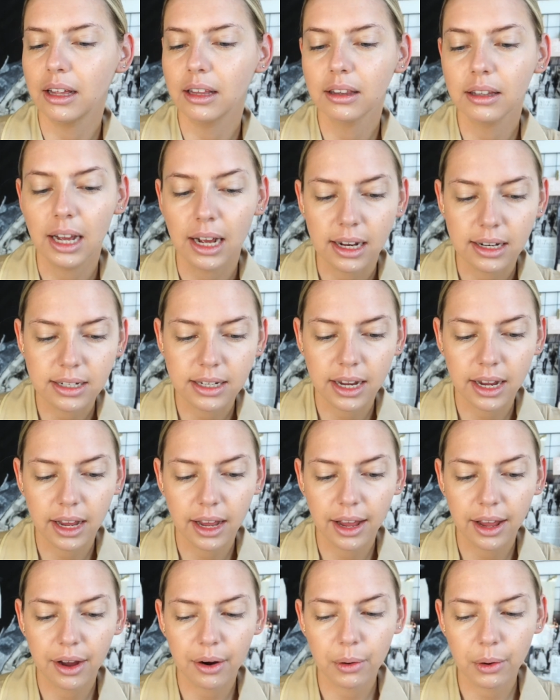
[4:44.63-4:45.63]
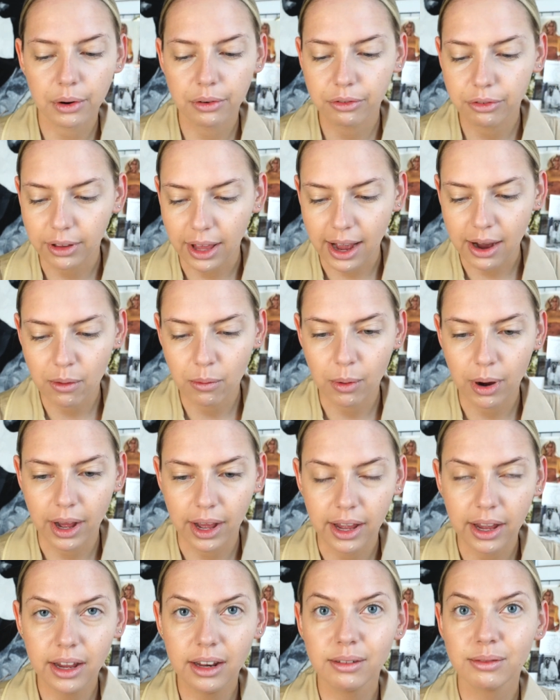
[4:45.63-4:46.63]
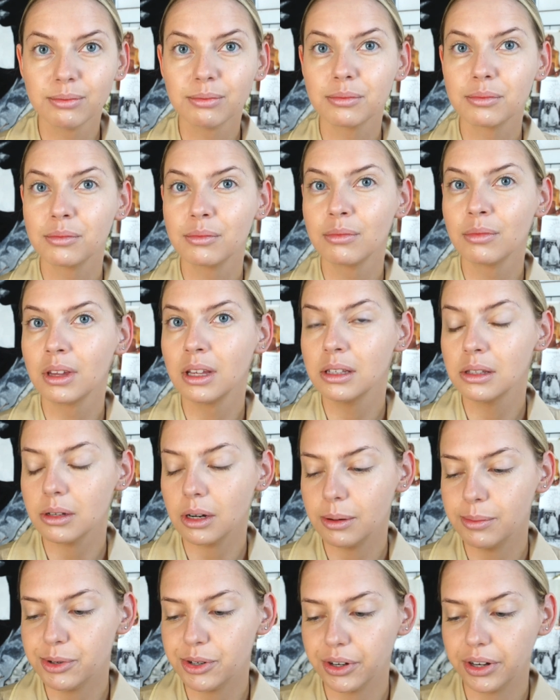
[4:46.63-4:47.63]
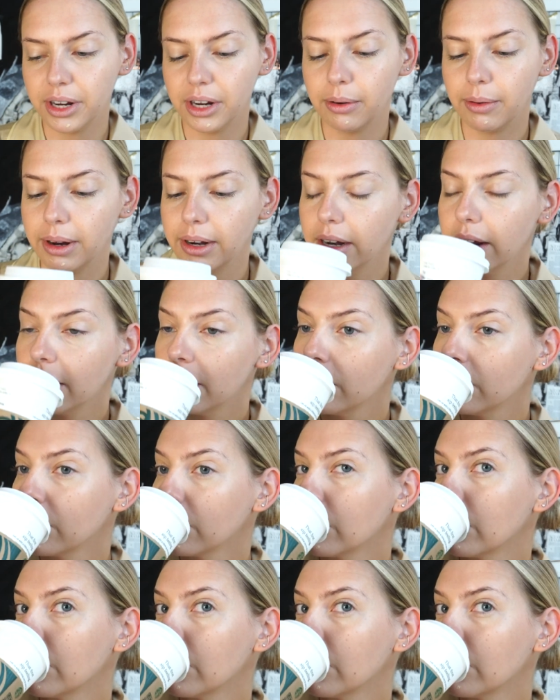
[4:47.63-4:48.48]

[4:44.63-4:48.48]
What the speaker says: a latte or a flat white. That's what I'm drinking right now.